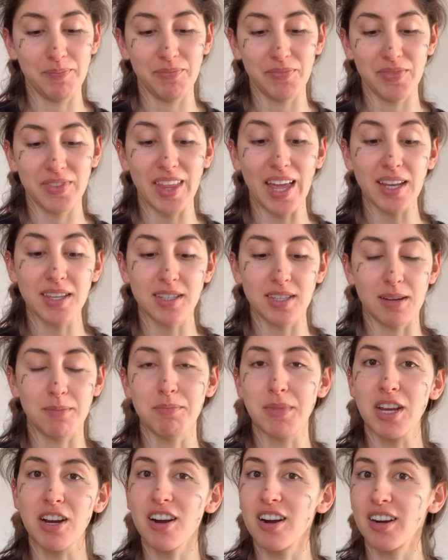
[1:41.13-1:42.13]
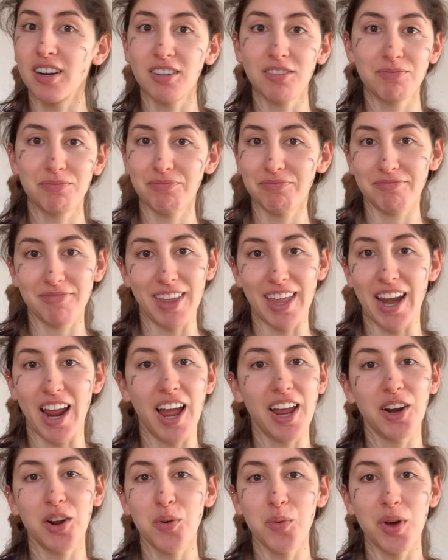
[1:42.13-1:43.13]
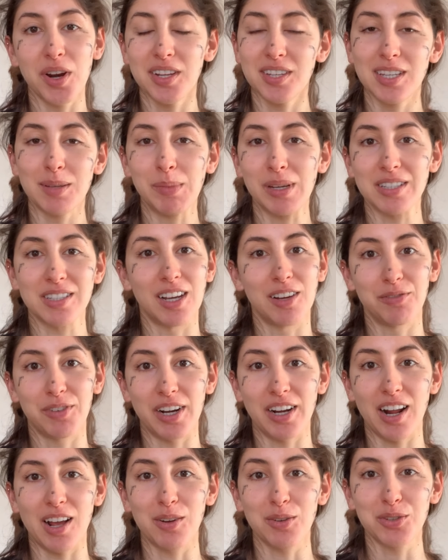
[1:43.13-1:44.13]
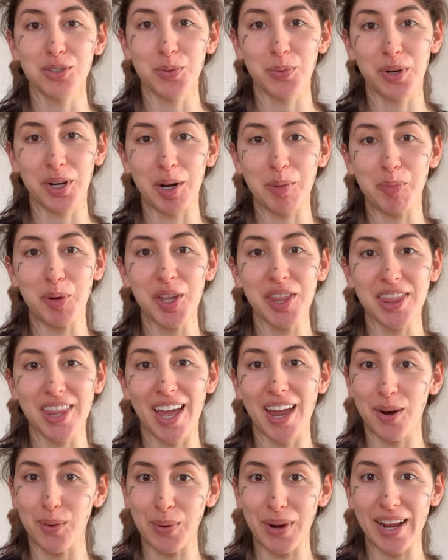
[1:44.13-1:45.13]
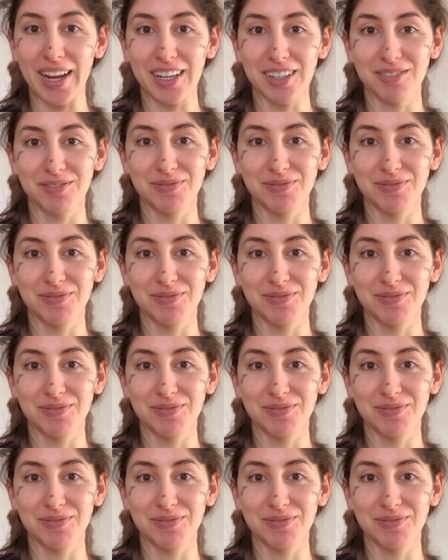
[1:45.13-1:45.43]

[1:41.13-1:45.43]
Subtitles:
That's a mirror, and I don't wanna see myself right now, so we're gonna put that away.